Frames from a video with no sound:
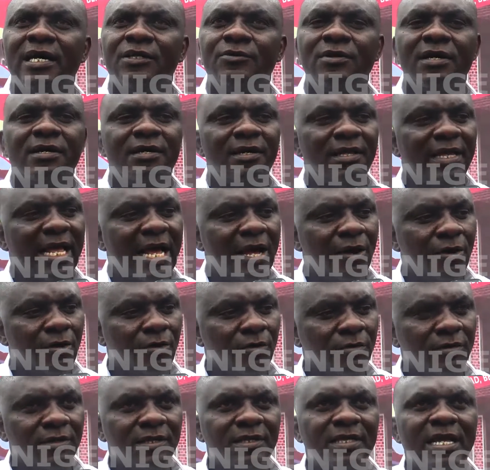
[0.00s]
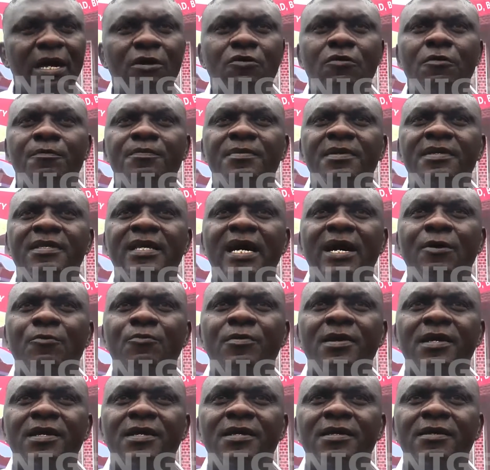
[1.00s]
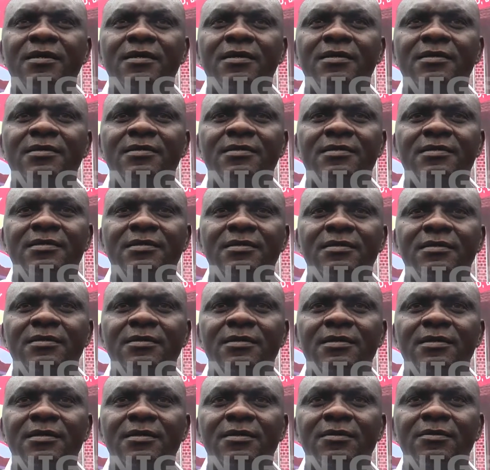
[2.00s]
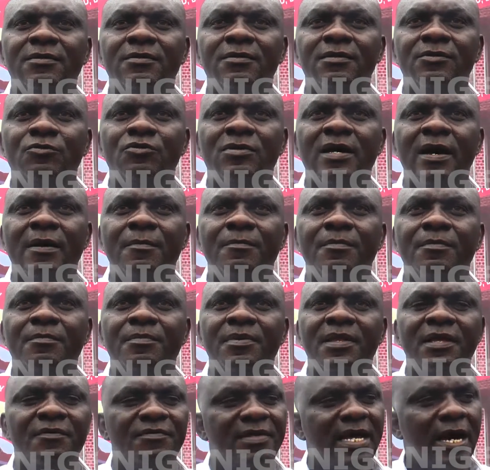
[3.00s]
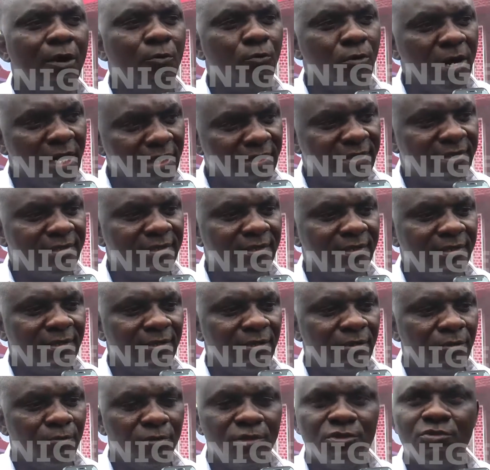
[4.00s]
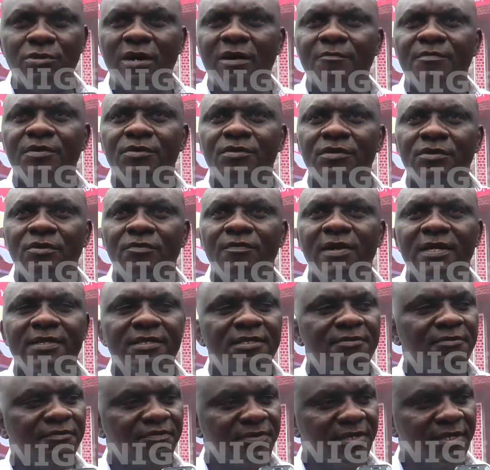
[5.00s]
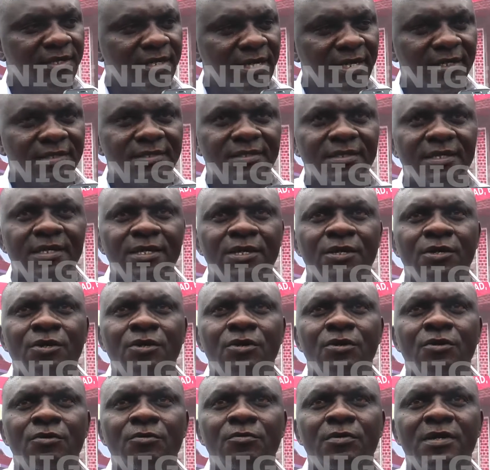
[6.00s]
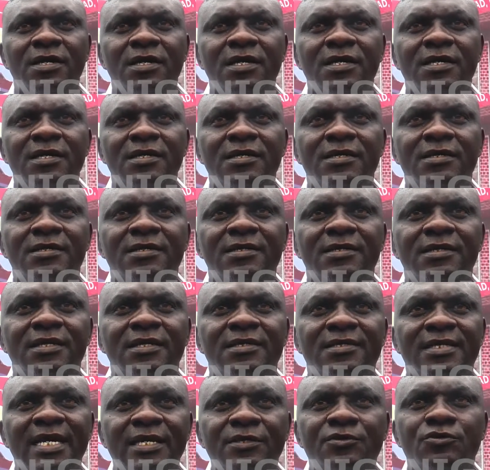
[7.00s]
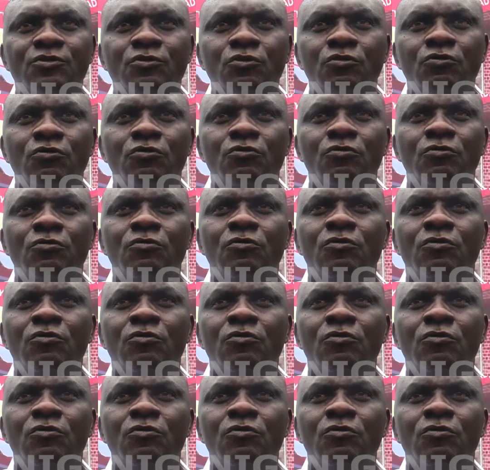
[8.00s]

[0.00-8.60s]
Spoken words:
actually rely on, that company that you can believe their words, which we have been doing over these 15 years. We intend to